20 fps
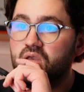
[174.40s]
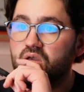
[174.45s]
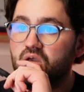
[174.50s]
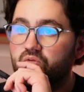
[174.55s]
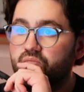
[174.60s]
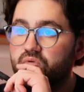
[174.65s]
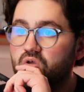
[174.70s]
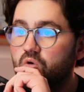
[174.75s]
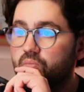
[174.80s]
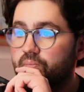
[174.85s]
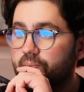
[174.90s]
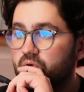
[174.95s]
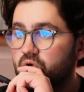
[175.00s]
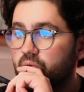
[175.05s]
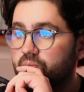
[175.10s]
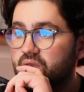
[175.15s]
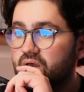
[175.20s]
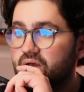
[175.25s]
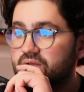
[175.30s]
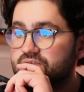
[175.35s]
If we open
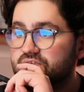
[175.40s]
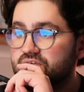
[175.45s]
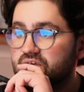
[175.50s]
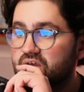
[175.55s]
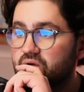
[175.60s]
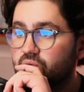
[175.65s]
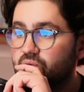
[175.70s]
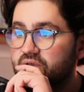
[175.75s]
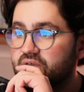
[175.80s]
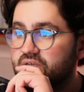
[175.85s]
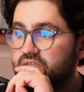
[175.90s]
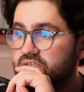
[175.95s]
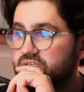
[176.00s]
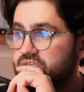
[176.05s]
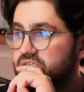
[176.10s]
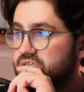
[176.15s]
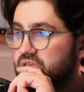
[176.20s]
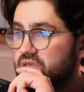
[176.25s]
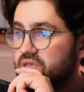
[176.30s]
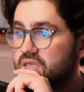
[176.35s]
up the ads here, we can
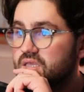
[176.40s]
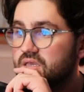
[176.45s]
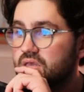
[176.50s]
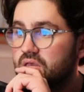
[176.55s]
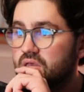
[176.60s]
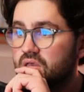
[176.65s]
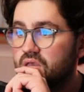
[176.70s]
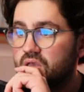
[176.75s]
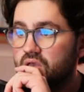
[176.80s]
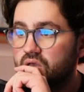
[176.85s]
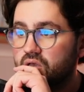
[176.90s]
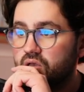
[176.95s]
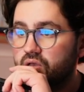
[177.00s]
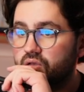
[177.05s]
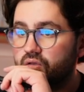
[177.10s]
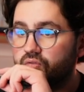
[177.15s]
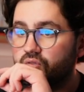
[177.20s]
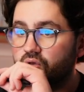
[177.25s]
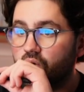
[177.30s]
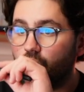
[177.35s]
see
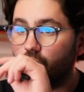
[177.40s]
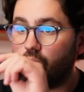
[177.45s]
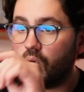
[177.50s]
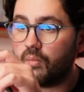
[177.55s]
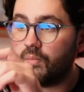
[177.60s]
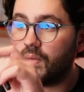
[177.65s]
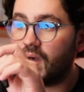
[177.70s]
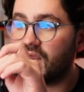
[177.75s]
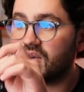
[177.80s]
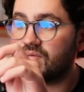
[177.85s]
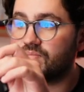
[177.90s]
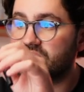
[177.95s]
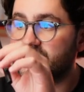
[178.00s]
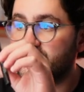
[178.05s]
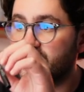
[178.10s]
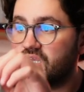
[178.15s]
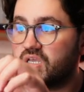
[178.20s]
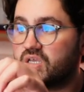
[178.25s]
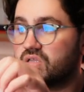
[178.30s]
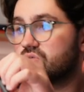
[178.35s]
that one ad in
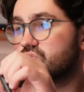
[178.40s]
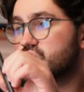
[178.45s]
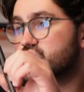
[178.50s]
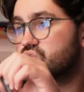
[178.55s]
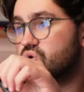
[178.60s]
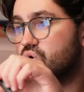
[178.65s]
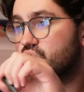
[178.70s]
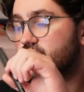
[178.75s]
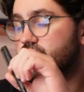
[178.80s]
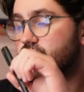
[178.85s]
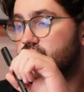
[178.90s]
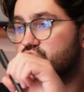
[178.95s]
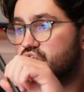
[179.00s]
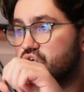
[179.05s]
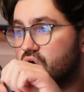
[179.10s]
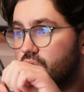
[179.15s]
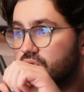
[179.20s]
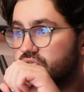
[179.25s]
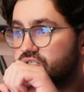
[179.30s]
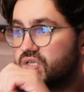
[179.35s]
particular has took the
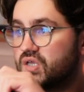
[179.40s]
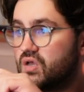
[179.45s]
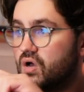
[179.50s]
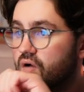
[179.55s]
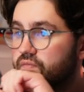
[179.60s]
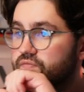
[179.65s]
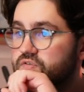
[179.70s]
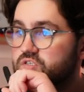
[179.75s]
majority of